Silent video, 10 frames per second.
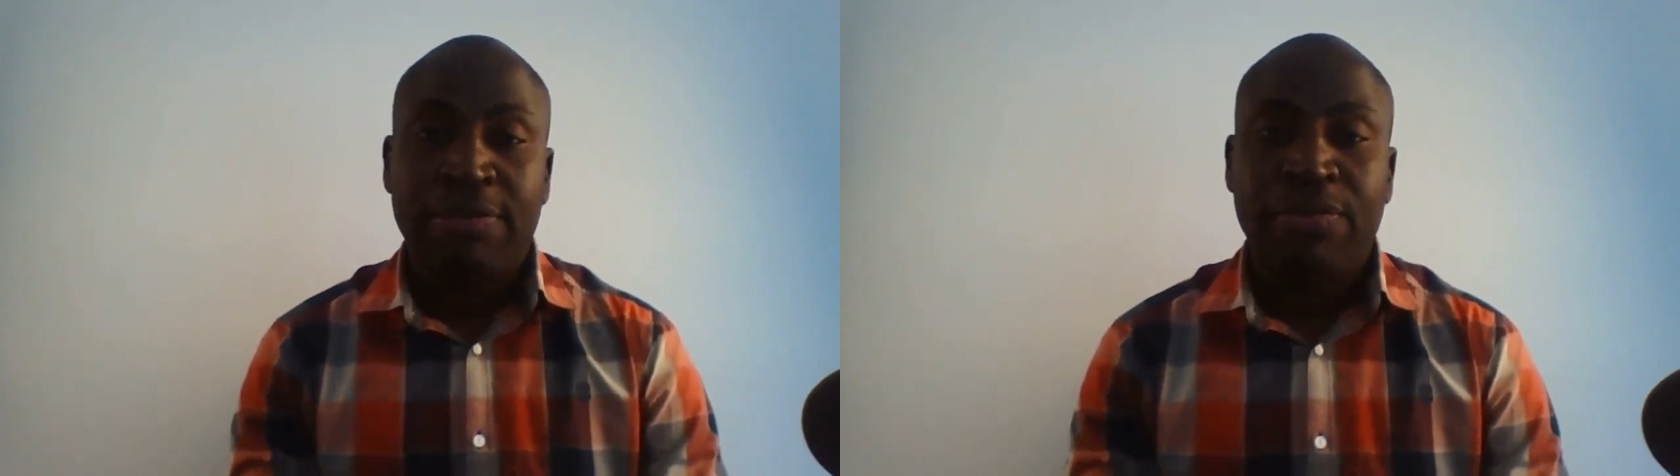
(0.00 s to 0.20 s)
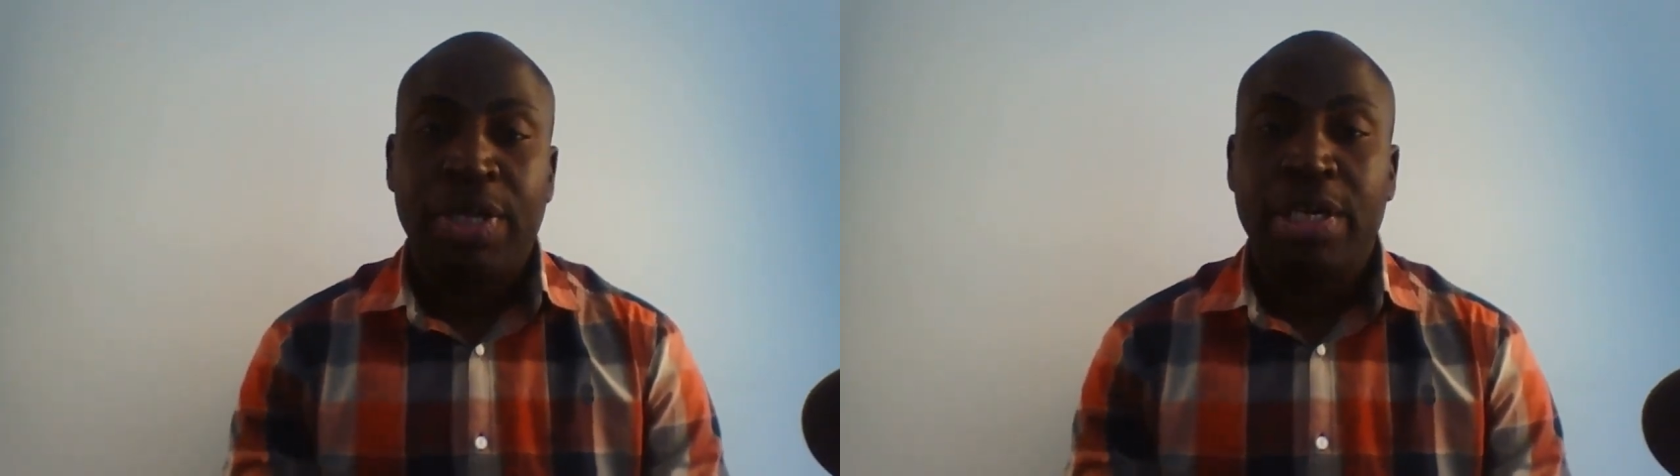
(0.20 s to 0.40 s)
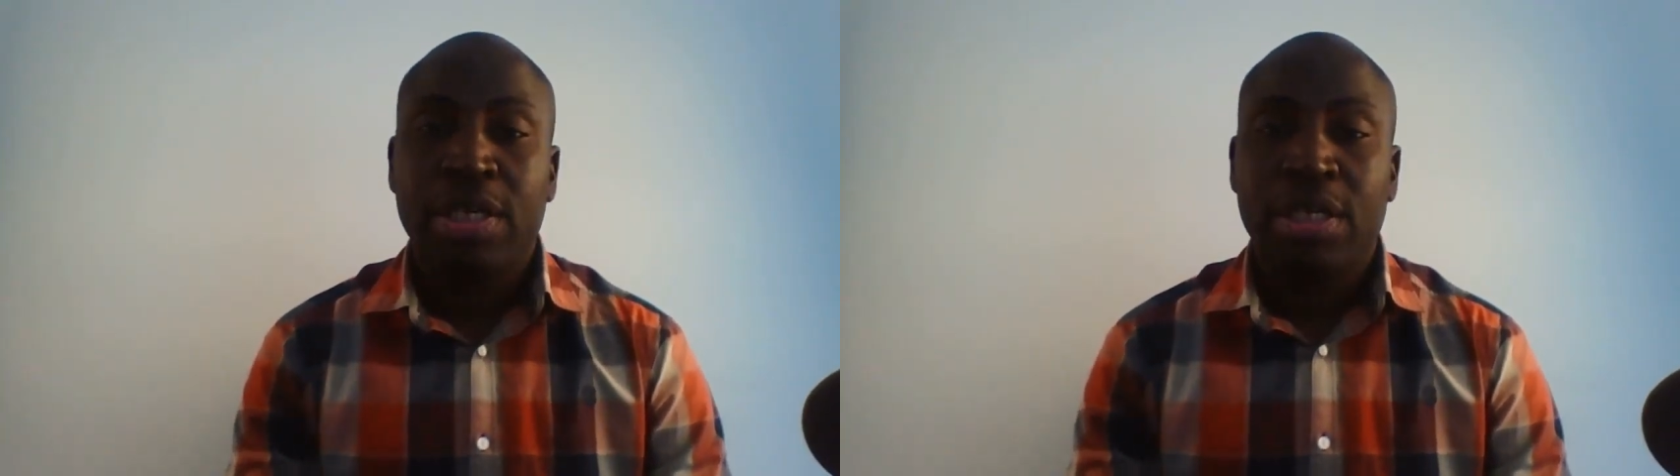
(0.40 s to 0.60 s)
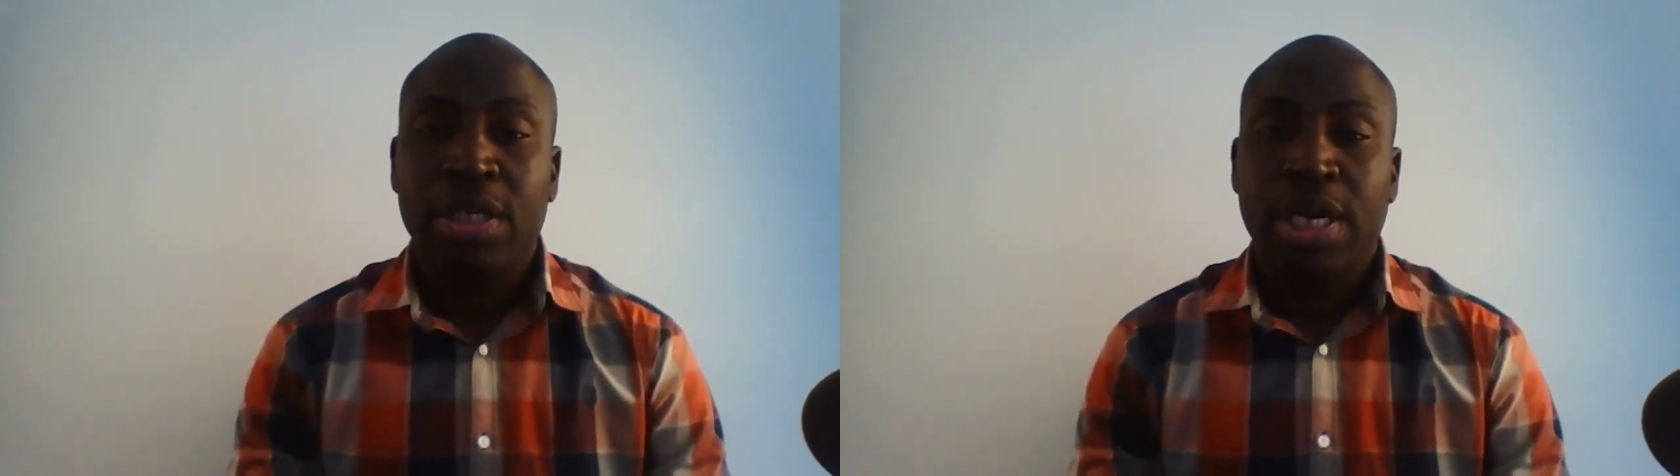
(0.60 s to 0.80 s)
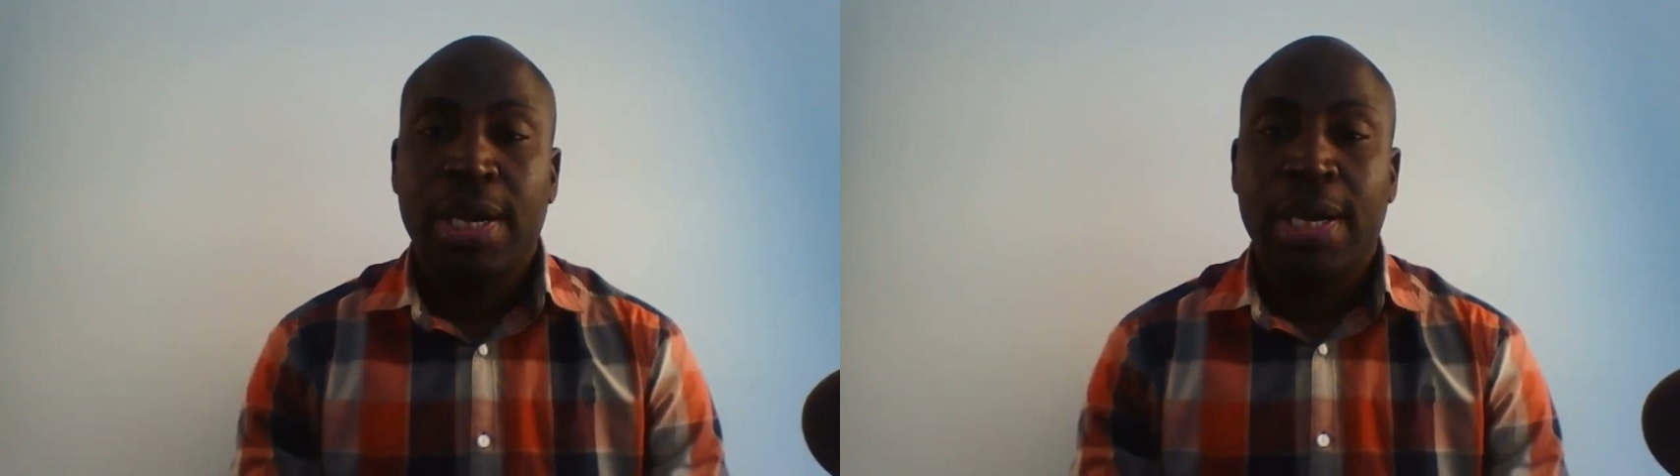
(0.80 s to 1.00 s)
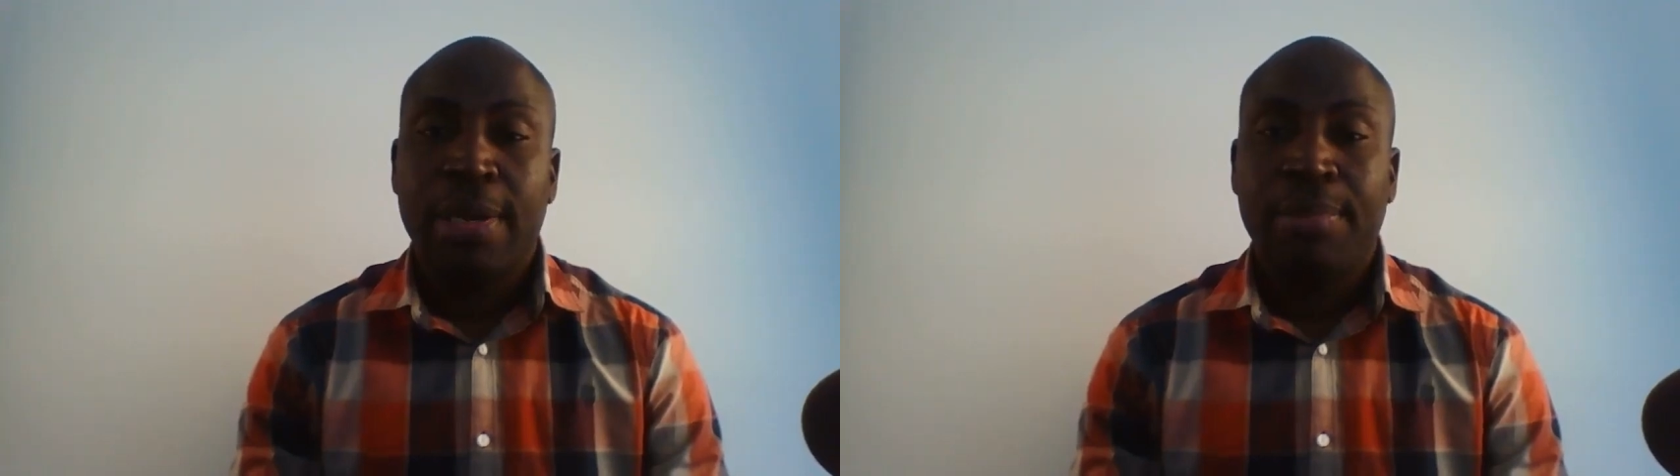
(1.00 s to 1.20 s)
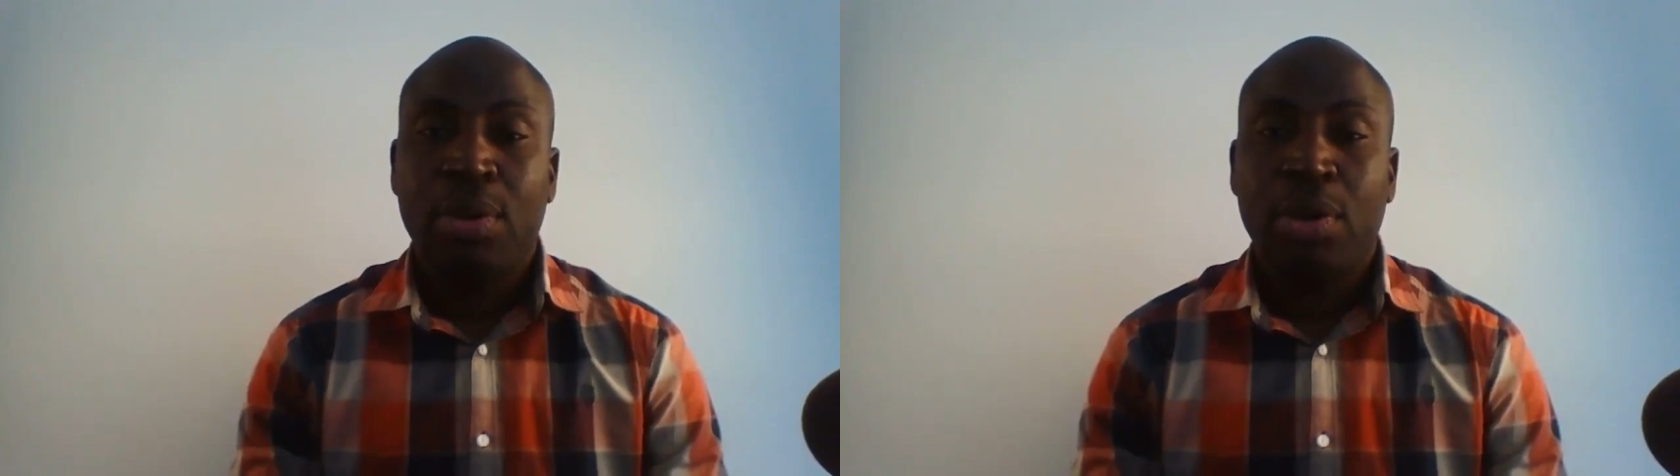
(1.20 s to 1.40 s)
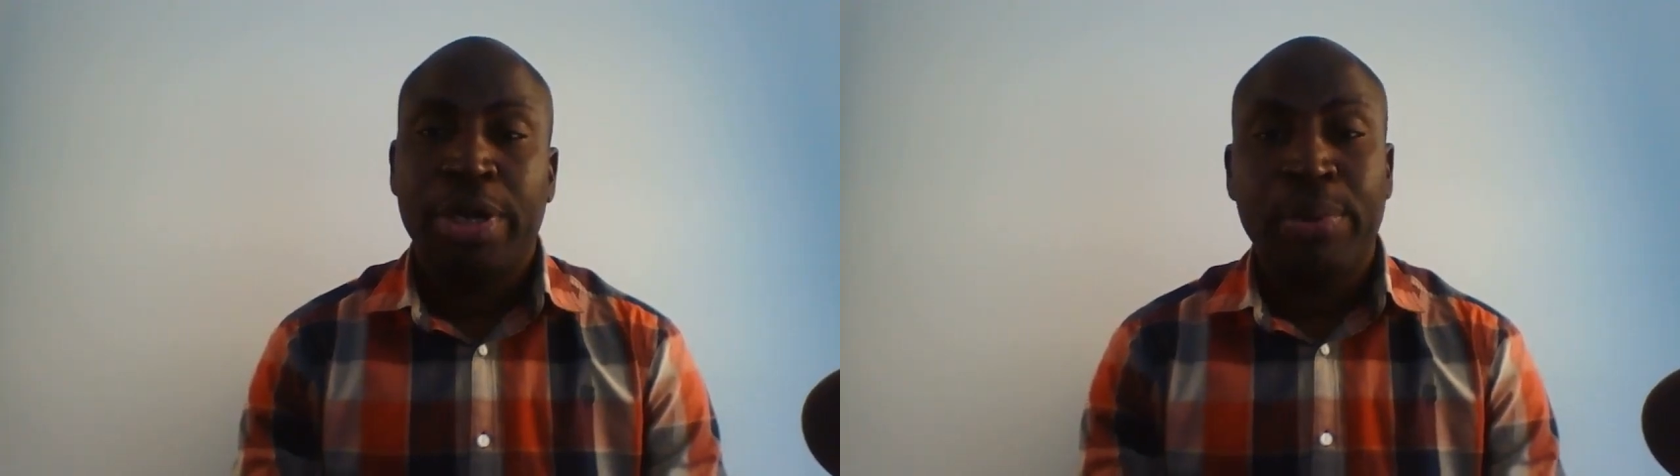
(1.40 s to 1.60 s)
if they're gonna
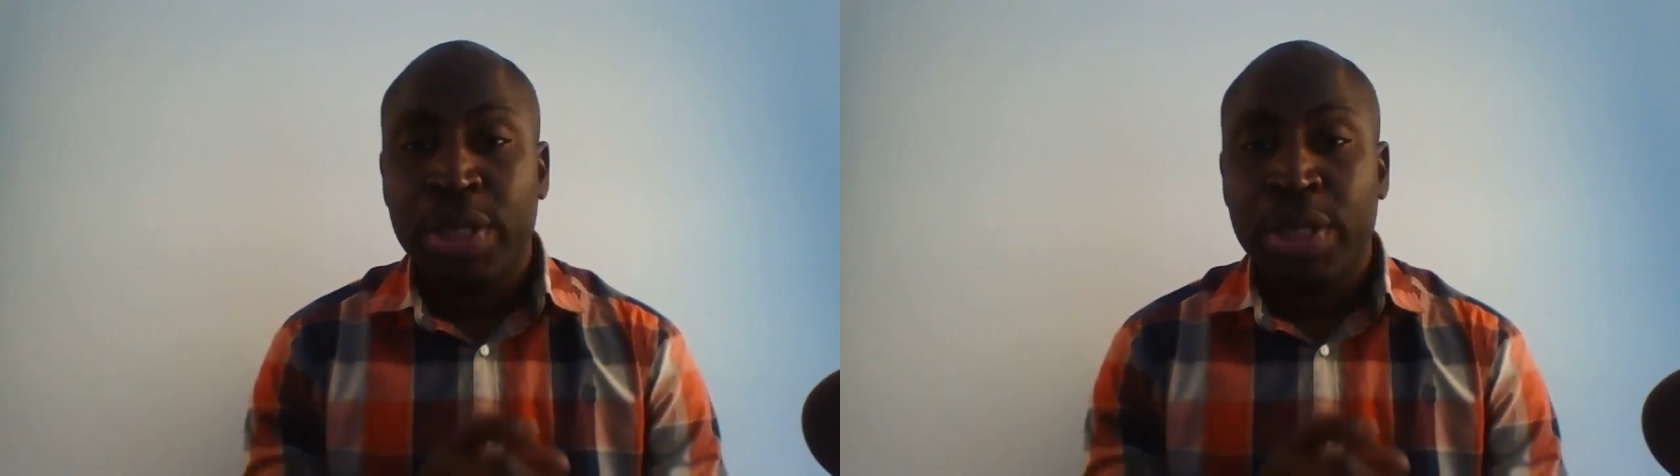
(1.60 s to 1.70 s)
employ you.